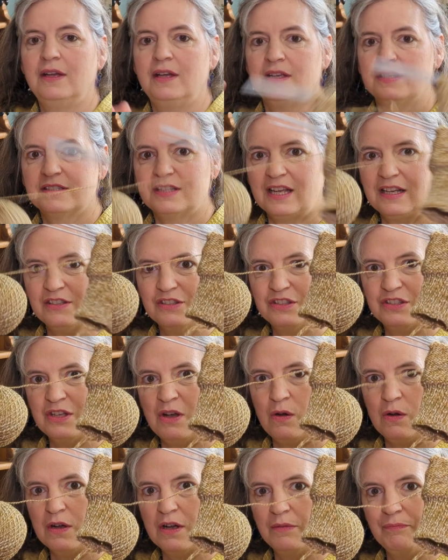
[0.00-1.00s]
second
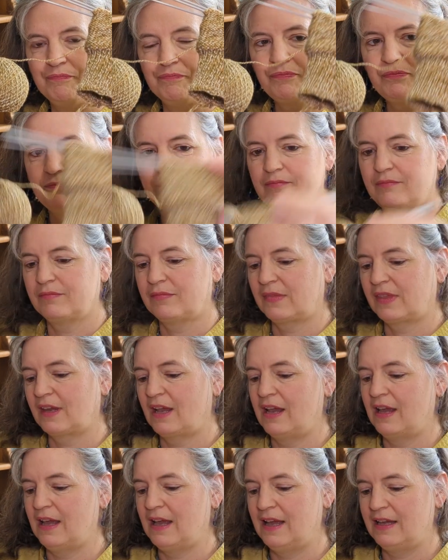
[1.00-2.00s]
sock,
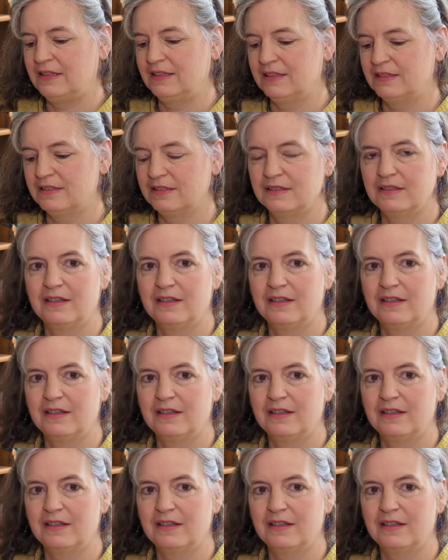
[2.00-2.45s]
and